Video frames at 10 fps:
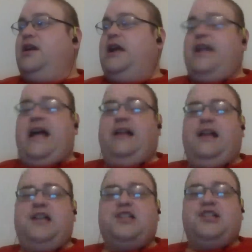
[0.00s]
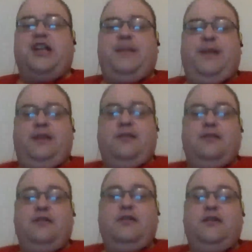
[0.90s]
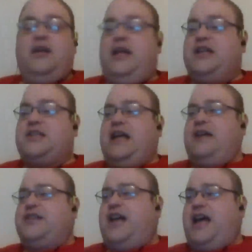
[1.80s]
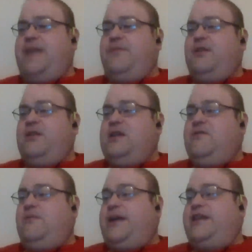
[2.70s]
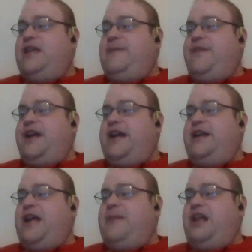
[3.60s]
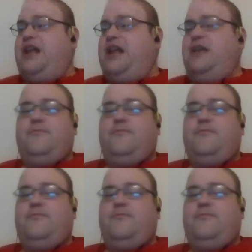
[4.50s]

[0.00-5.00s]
And now, ladies and gentlemen, it is now time for my Game of the Night nominee.